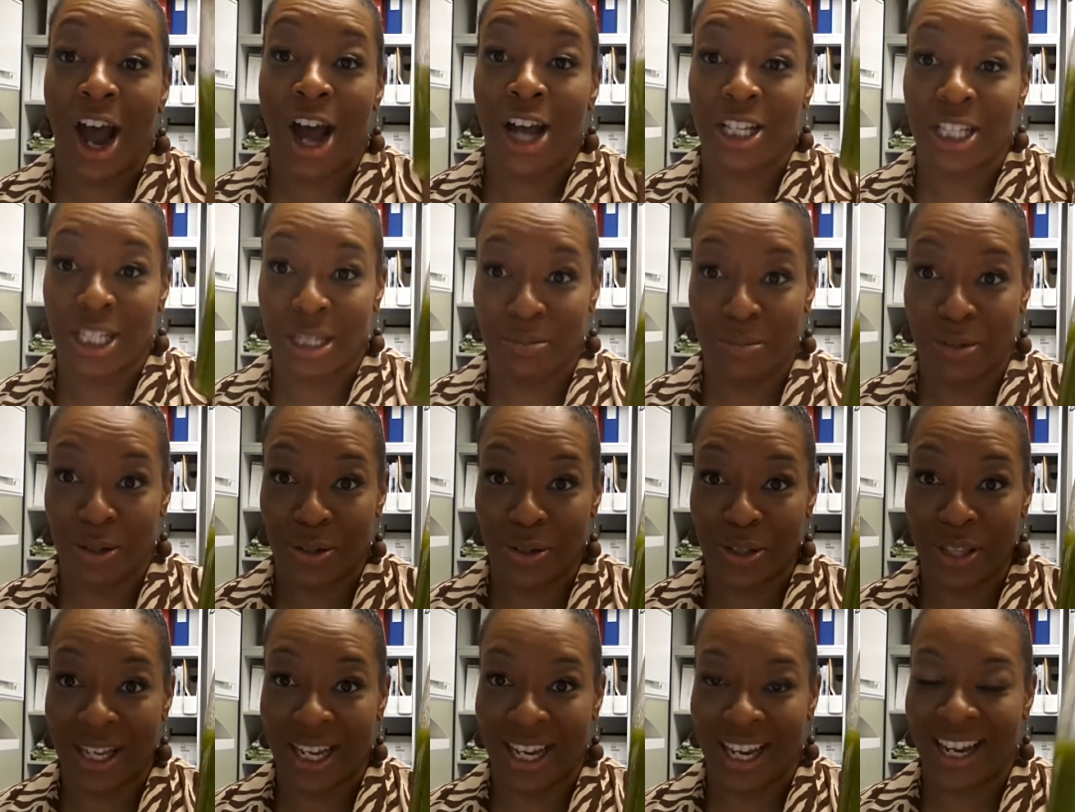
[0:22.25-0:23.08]

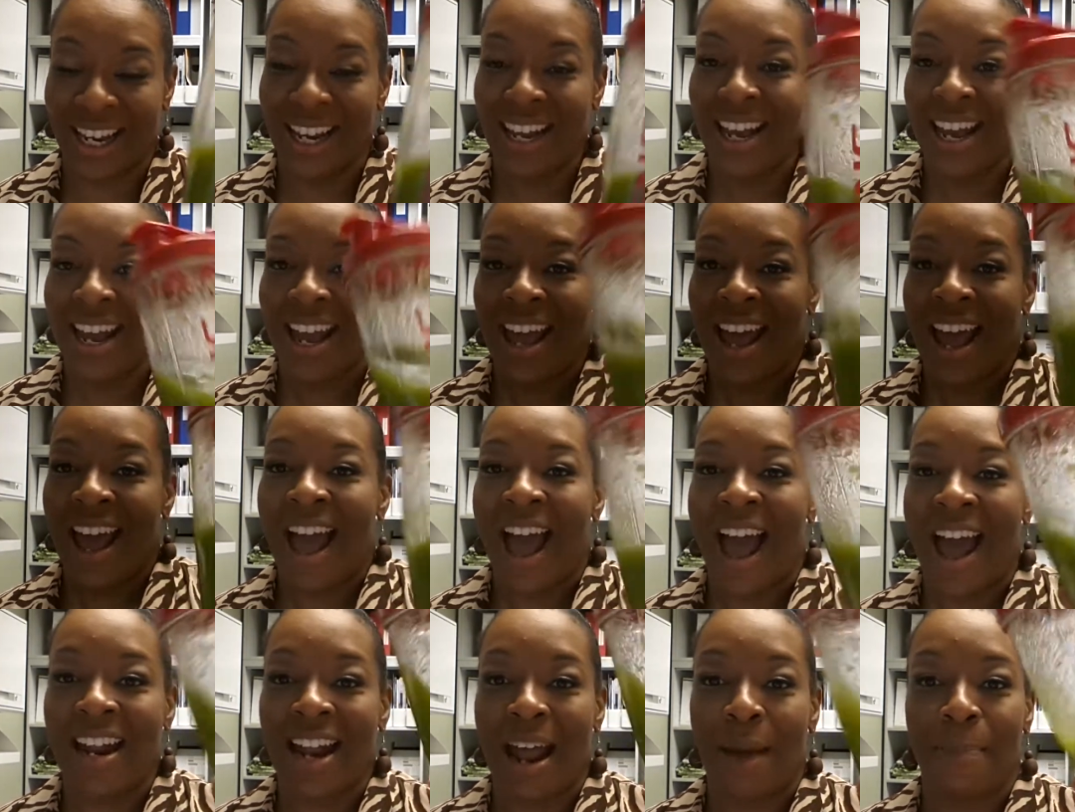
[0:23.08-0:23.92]
smoothie.
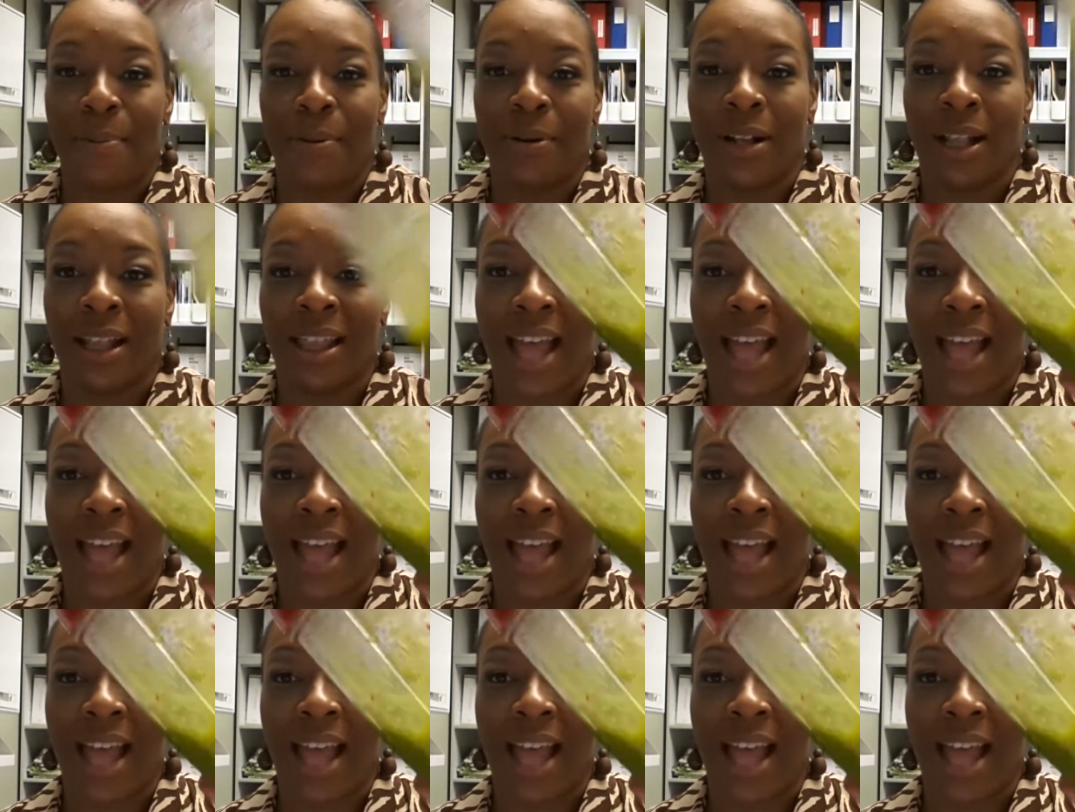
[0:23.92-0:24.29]
And I put a